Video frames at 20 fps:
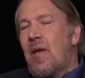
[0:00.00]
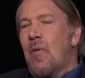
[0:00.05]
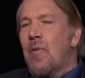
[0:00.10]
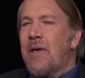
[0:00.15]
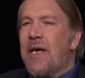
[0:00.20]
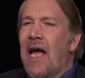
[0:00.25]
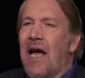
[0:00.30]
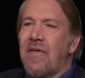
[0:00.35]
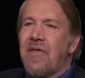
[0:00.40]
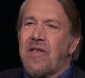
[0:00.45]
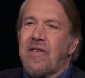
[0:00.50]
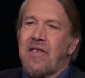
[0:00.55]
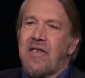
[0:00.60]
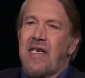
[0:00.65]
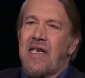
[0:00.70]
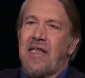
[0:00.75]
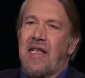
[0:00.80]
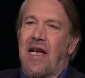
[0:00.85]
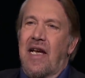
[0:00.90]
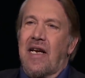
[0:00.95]
we haven't
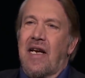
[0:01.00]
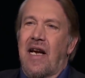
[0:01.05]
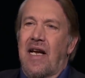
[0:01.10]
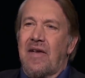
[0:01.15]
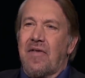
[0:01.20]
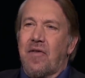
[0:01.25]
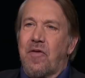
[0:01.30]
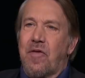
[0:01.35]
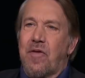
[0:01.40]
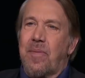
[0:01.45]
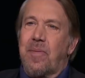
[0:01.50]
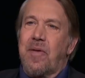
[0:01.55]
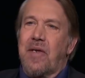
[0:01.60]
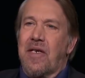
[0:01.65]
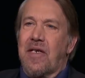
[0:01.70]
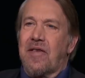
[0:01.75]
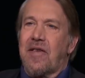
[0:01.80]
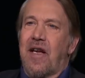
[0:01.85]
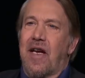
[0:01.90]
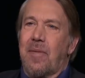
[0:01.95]
seen that kind of
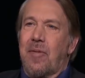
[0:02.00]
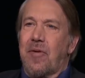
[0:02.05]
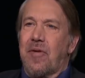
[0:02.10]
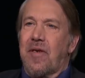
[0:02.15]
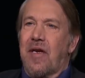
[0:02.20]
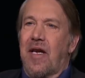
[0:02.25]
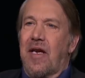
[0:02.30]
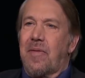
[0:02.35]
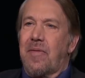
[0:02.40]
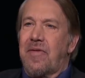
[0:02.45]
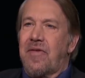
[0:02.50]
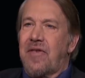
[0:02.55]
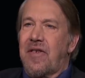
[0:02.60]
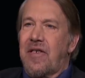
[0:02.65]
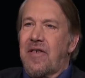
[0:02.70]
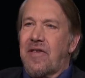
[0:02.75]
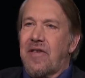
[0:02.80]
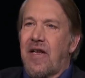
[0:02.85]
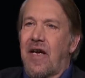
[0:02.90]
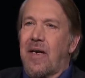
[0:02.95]
crippling cyber attack. We've
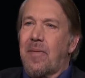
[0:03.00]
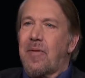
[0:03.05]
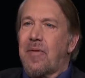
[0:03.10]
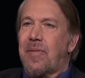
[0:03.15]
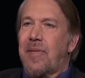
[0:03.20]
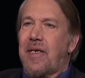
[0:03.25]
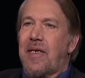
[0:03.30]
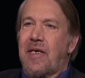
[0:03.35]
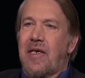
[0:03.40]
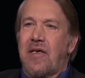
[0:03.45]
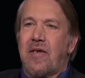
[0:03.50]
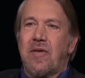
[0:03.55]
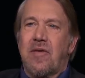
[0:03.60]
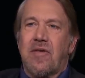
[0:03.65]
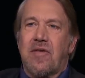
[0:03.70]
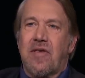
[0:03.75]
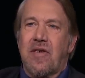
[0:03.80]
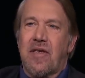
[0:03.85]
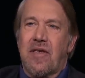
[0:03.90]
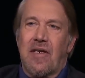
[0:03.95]
seen cyber being
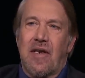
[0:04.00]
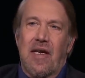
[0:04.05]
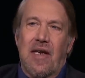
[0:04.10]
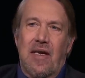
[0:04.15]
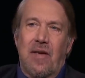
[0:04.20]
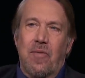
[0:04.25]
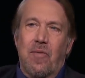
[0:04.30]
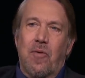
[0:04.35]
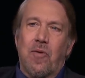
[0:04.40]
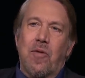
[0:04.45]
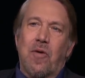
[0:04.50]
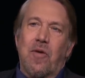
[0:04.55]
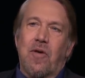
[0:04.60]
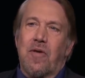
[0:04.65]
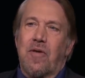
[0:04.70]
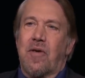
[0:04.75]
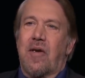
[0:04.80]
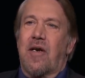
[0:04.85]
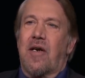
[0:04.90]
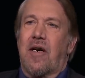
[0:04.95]
used in
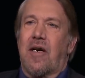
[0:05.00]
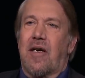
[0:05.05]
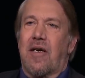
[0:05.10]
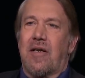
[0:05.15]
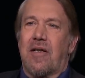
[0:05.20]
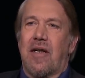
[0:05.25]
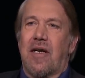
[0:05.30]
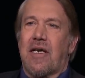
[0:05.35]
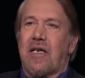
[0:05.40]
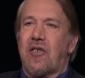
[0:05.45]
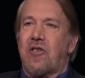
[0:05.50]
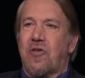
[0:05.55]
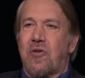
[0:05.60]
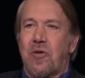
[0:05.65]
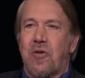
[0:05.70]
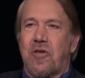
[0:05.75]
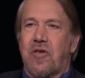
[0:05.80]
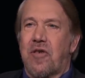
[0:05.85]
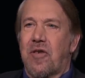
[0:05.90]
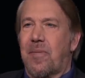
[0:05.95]
war, like in
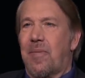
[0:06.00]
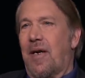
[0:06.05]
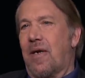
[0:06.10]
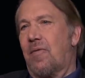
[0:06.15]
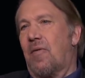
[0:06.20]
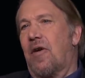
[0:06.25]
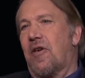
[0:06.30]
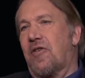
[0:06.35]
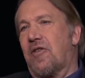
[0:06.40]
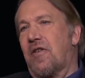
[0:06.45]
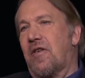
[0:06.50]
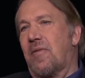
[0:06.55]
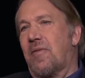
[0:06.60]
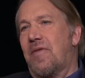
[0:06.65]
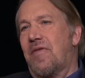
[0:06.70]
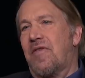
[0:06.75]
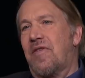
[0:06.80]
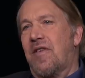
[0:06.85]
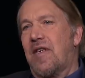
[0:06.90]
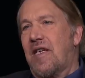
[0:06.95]
Georgia by Russia.
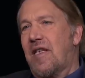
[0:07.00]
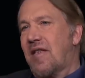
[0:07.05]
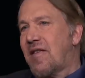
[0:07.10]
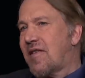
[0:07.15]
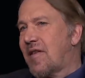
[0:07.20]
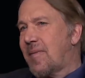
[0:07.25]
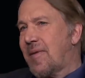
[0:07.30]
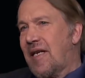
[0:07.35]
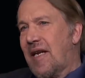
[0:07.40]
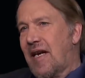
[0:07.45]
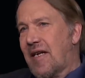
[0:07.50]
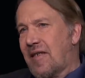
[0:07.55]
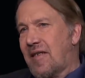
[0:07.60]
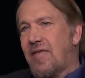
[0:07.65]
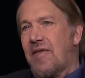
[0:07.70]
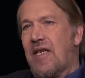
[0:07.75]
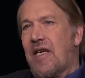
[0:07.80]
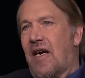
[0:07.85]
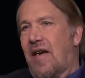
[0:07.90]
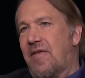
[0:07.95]
We've seen some of the
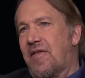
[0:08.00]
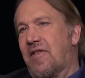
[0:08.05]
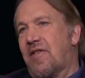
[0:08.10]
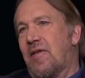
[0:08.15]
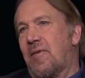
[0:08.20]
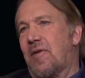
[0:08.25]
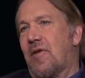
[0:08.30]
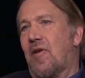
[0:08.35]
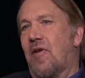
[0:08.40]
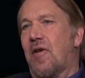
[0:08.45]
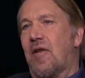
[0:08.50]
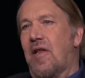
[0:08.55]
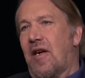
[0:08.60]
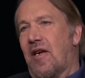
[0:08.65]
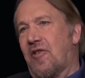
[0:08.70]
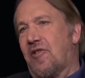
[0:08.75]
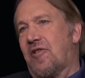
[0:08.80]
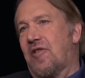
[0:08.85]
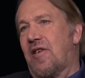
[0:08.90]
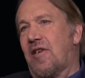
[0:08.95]
activity, obviously, with our
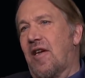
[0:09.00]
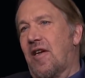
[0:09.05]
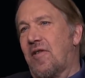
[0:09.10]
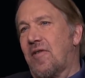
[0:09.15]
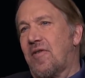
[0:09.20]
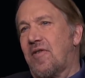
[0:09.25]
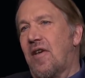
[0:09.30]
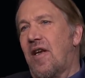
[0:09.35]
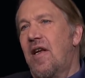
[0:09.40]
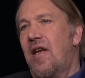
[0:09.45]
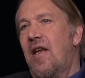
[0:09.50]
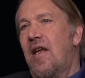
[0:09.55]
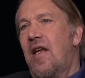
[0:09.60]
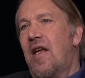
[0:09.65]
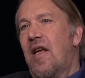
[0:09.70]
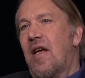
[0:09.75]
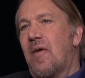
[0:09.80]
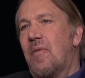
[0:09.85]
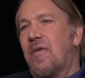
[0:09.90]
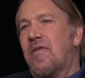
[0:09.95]
election and others.
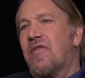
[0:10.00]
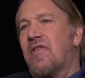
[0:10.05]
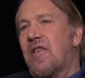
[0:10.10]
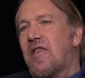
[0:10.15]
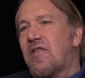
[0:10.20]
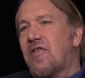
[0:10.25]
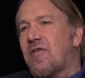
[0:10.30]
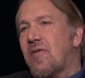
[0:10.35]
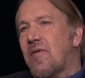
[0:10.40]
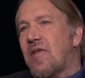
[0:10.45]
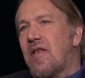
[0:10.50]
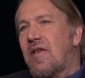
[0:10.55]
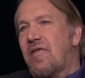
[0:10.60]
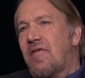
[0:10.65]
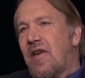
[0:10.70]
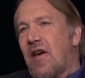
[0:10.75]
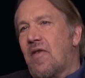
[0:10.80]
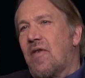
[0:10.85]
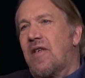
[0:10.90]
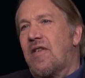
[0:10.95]
We've seen certainly
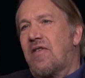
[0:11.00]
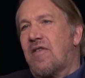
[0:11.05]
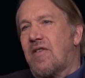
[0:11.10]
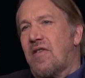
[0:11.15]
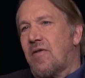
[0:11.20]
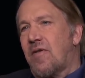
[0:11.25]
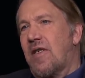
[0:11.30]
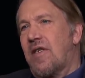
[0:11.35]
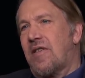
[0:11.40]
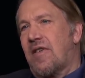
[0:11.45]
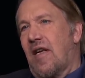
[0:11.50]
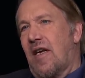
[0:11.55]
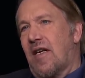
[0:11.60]
very serious